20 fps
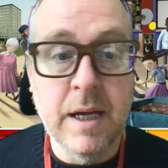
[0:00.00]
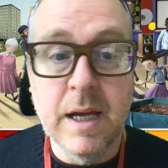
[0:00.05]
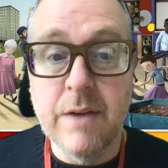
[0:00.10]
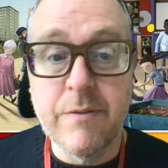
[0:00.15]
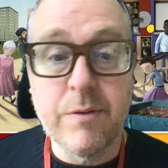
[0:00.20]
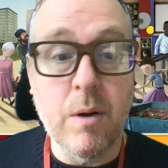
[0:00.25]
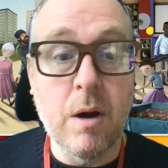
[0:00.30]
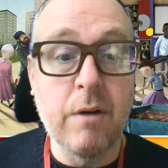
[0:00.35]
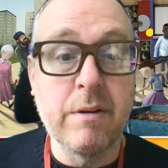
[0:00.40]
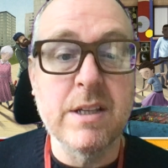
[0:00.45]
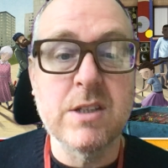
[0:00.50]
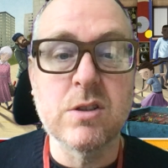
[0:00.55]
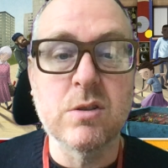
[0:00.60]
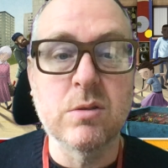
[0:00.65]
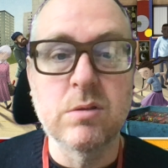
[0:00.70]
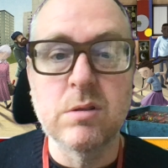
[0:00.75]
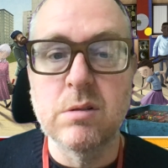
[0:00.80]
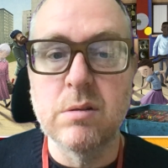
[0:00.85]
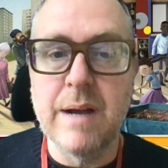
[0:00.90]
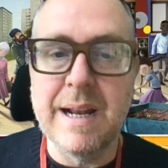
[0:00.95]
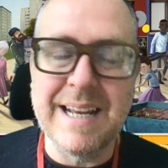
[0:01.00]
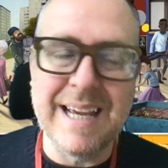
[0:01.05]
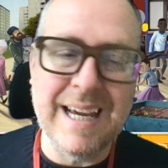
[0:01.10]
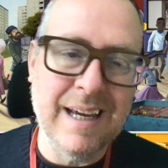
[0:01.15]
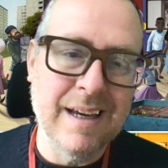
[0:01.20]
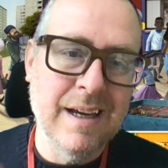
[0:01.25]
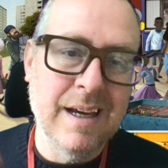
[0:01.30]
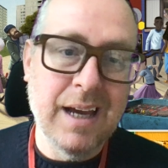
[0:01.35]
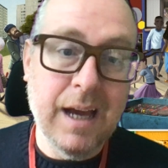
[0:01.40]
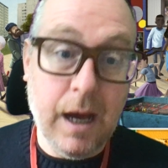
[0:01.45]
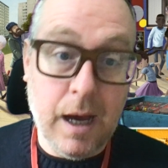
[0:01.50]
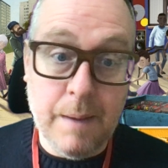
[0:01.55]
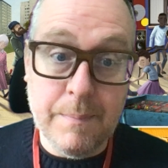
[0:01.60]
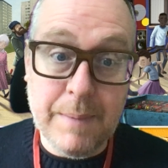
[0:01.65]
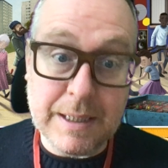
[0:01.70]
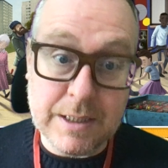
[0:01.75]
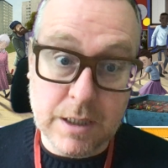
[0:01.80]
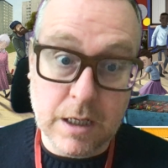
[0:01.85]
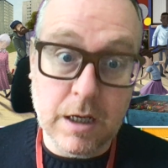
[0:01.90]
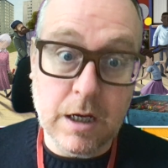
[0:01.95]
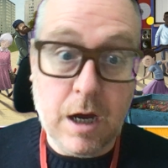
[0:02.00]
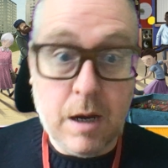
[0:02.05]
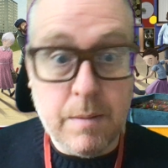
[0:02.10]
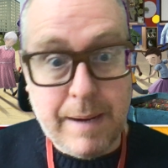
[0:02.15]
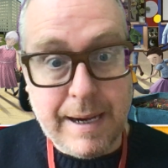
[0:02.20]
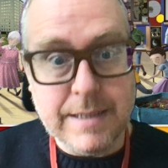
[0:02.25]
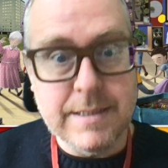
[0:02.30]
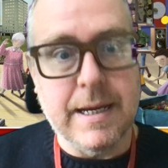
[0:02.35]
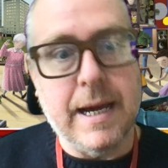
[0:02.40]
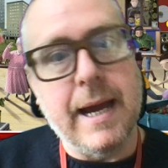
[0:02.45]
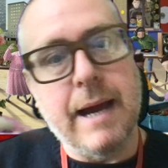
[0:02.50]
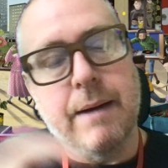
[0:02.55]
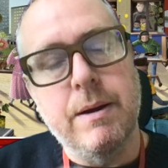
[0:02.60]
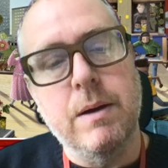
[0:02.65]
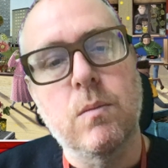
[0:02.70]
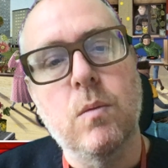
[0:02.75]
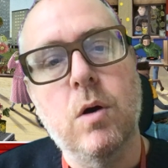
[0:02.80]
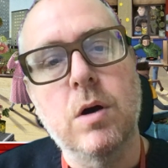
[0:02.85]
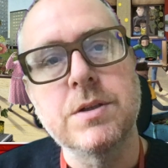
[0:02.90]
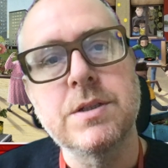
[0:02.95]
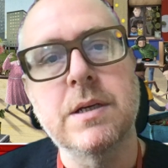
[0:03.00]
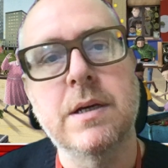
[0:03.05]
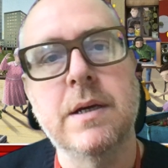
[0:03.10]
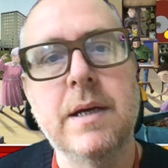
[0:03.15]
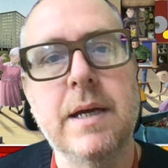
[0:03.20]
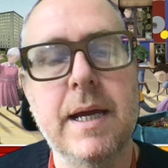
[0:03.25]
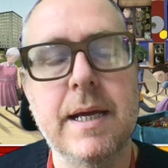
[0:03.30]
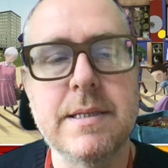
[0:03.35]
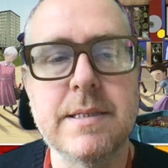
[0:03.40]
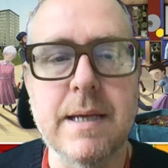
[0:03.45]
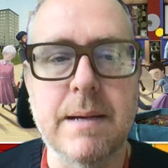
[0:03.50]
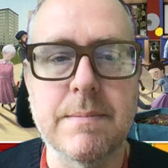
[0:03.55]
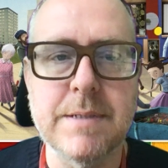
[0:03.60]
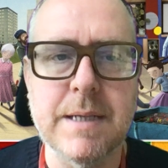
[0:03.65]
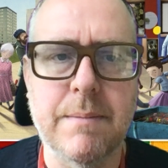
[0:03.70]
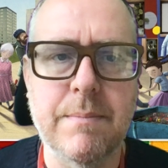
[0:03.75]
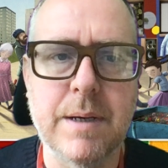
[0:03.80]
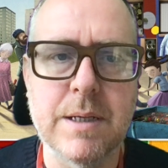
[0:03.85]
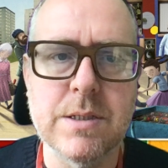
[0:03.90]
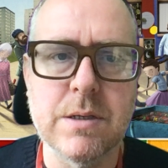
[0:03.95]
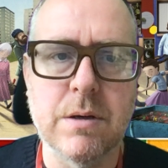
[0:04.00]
If you are in school already, it's going to go back to how it was in September,